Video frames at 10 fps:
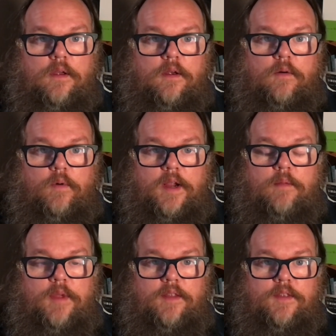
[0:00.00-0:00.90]

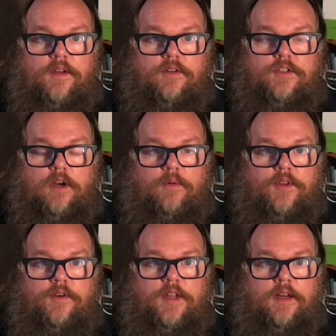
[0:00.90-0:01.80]
Recommend that you start with
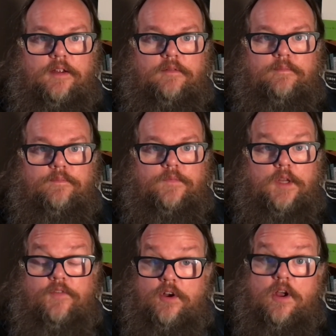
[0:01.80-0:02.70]
your data.
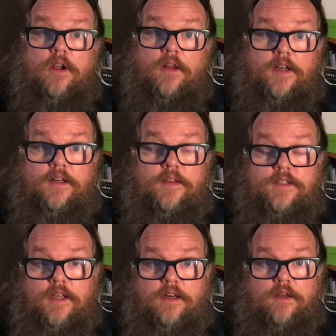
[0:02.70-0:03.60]
If you're not collecting this
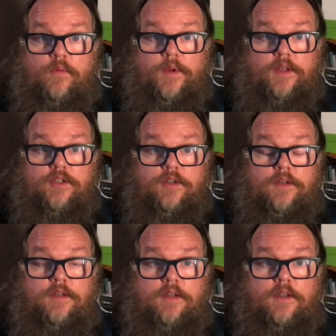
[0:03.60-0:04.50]
data, you really
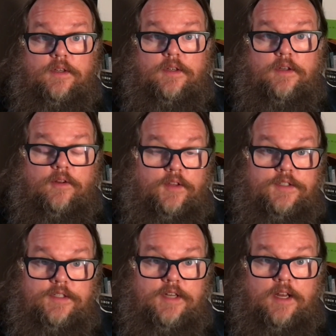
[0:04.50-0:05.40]
should. This
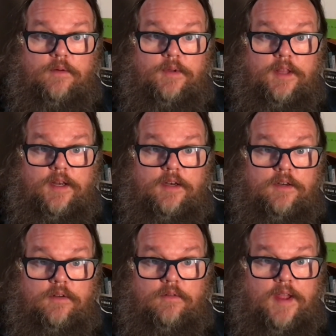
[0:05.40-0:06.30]
is data related
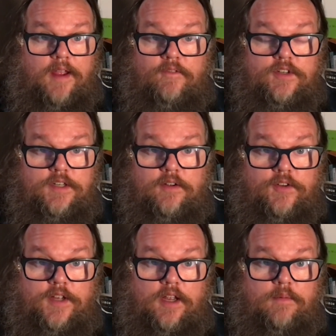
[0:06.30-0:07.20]
to every single
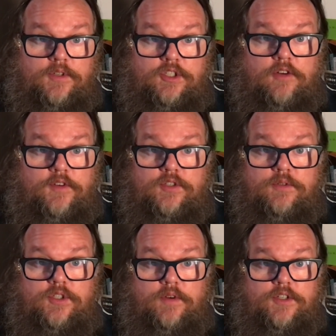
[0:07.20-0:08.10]
time a service
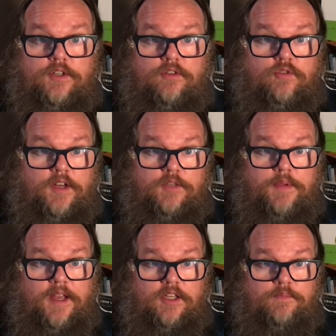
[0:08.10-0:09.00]
restriction,
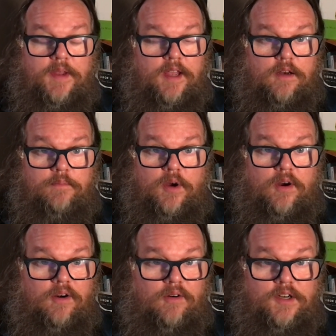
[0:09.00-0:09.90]
trespass, ban,
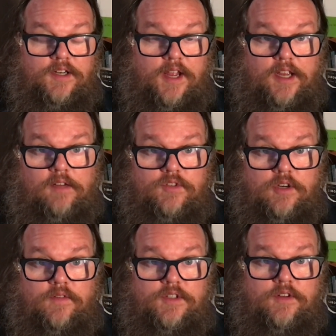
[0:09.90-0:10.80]
bar, or denying of
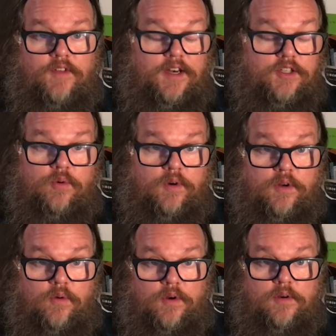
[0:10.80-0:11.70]
service of any sort
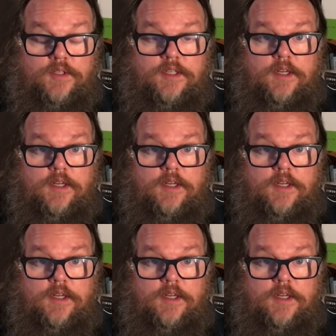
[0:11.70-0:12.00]
occurs.